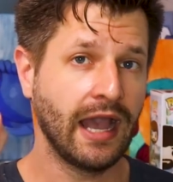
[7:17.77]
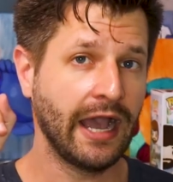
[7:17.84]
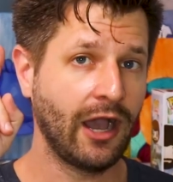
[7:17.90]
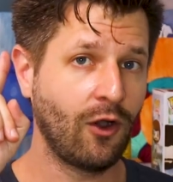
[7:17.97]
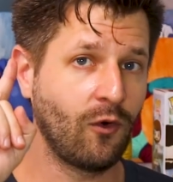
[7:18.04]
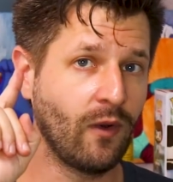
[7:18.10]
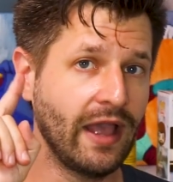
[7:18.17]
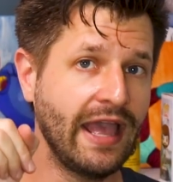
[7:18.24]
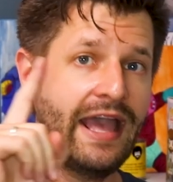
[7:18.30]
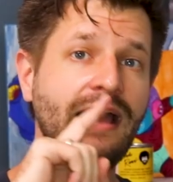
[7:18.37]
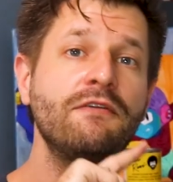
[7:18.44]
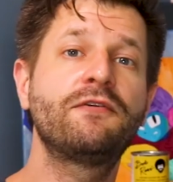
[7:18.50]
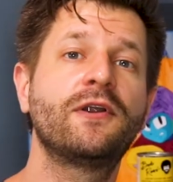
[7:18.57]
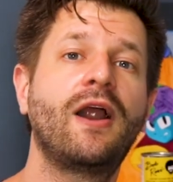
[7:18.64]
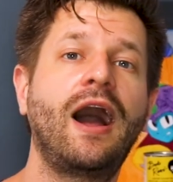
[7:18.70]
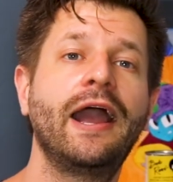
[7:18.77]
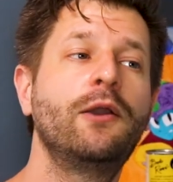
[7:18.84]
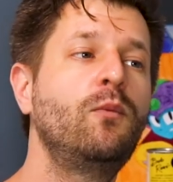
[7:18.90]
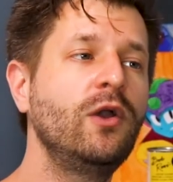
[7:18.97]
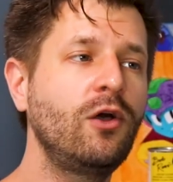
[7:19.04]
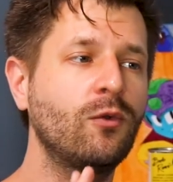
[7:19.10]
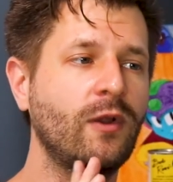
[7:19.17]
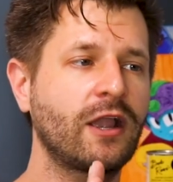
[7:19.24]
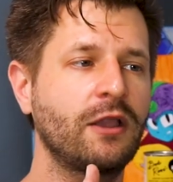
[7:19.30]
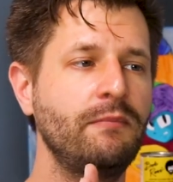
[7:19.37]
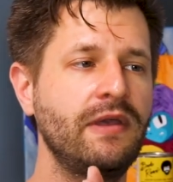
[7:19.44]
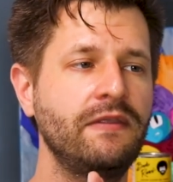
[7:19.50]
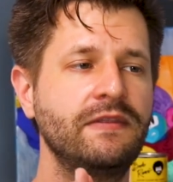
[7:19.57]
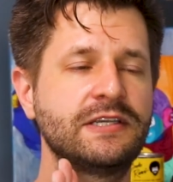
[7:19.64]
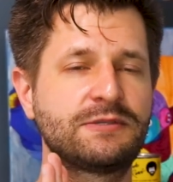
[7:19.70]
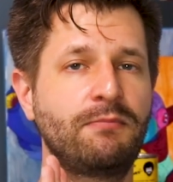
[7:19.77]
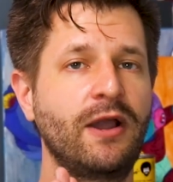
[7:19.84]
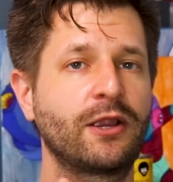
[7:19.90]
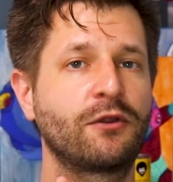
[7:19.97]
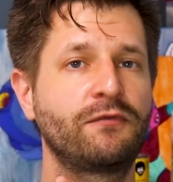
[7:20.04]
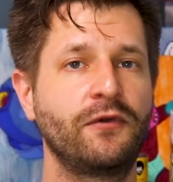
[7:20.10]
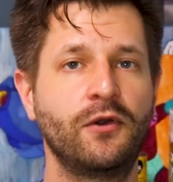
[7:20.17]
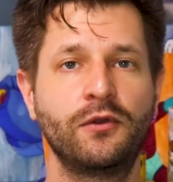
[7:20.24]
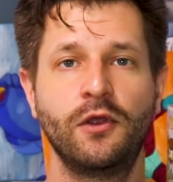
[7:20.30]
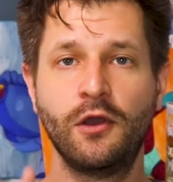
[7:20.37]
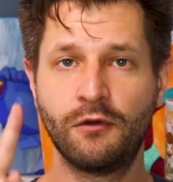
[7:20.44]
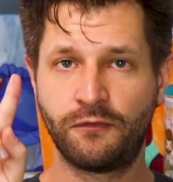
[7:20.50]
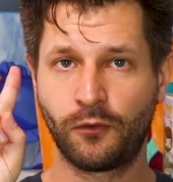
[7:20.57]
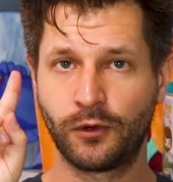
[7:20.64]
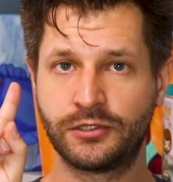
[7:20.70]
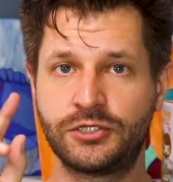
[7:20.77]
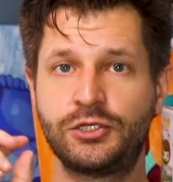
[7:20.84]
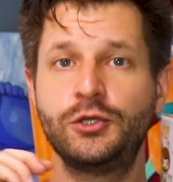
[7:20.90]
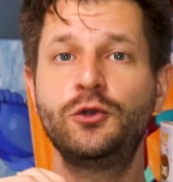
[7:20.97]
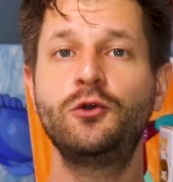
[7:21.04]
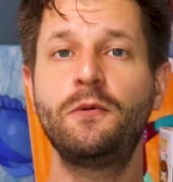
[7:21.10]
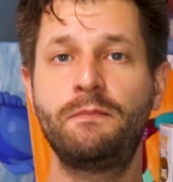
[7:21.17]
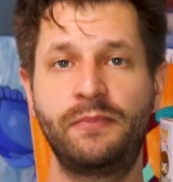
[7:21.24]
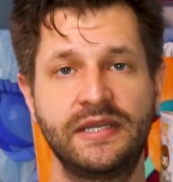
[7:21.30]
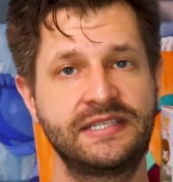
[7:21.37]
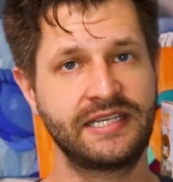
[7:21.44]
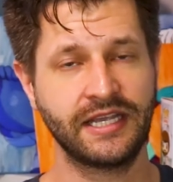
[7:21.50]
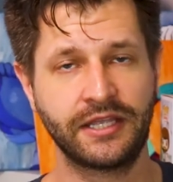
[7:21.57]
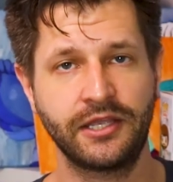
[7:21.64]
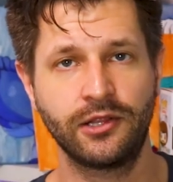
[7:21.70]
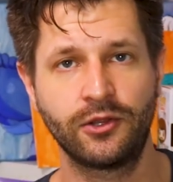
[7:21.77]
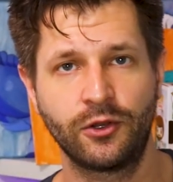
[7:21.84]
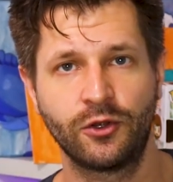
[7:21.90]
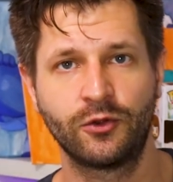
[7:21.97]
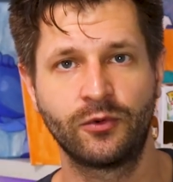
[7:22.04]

However, I will recommend this microphone for two particular